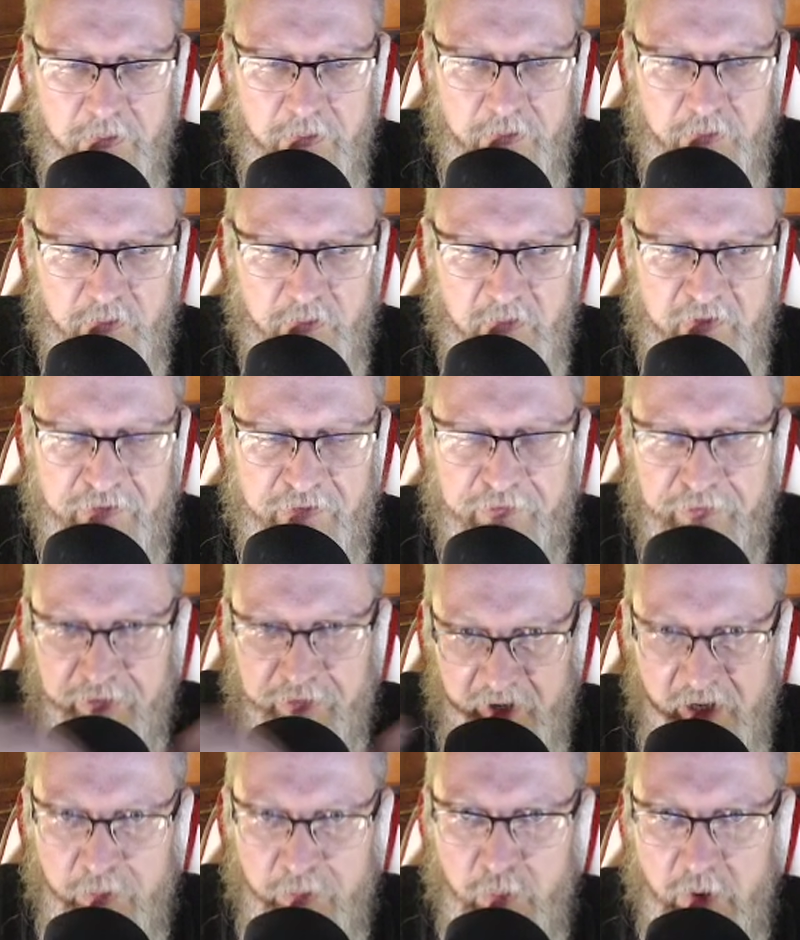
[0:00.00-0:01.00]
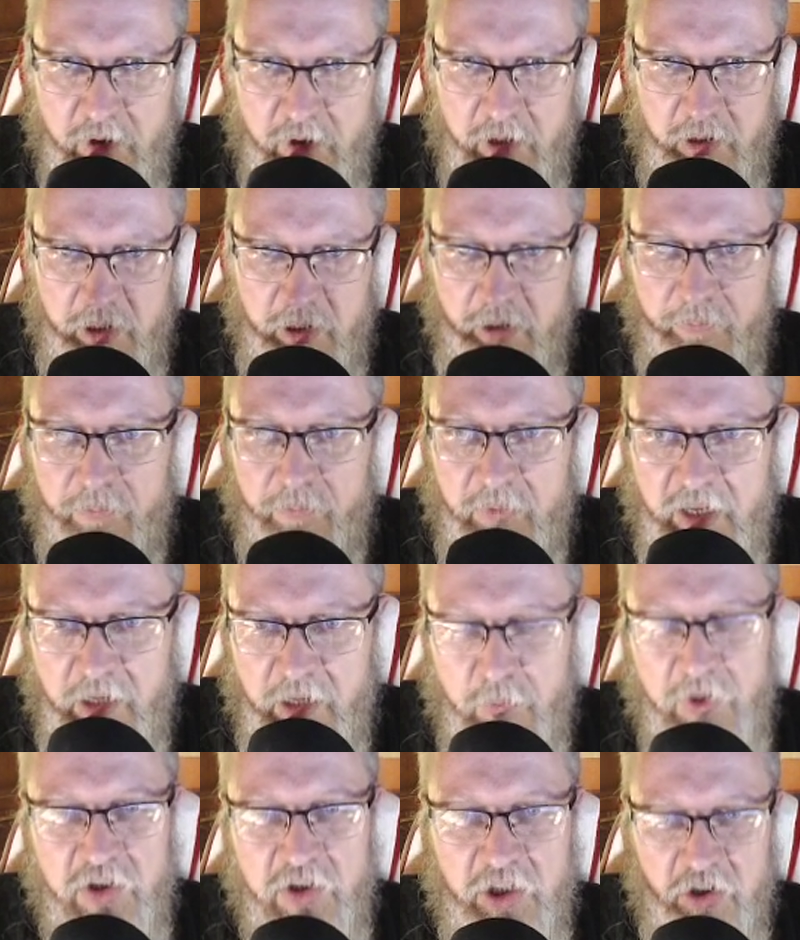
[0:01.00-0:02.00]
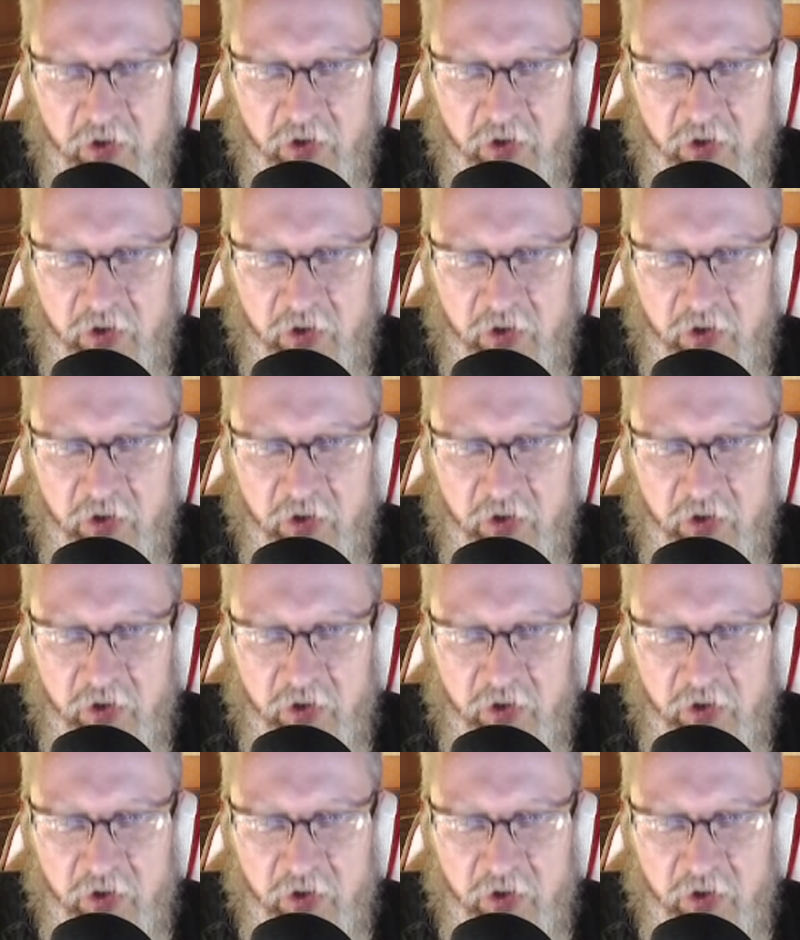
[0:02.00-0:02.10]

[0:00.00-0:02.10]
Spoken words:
framework in which he's